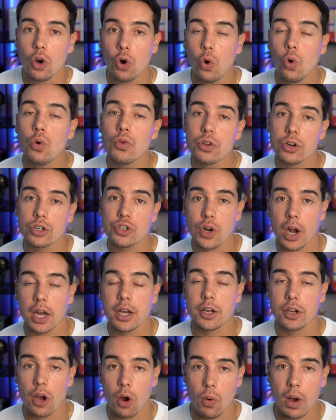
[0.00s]
who they're trying
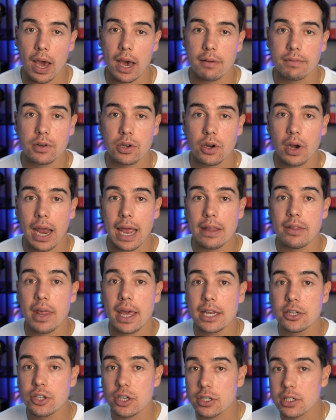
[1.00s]
to go after, and
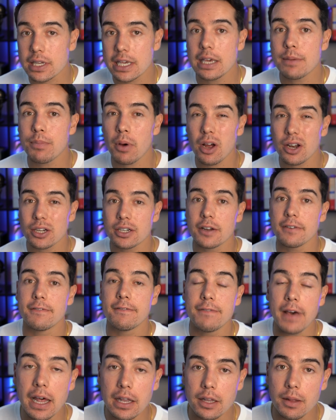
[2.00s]
they just keep on
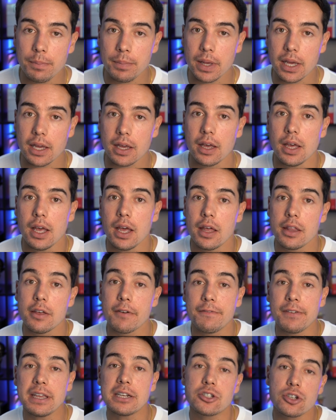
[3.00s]
developing the
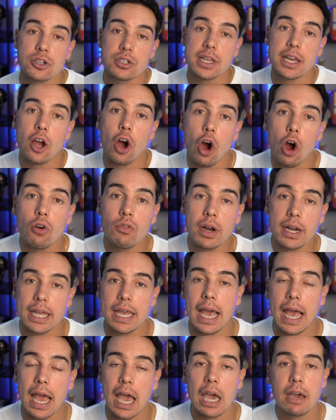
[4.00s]
features they already
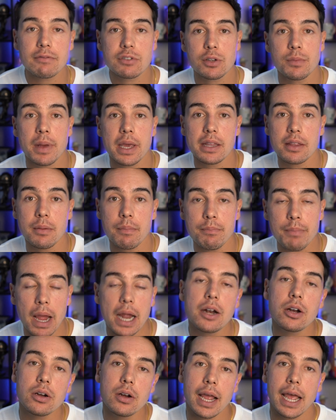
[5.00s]
have to make them
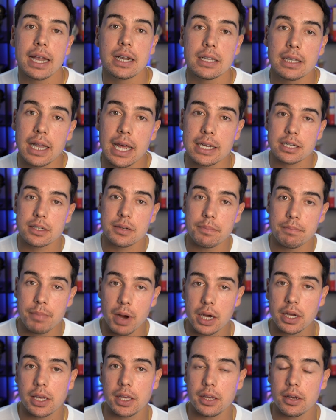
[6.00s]
better and less
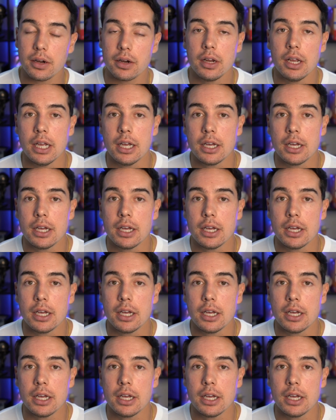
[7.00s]
buggier.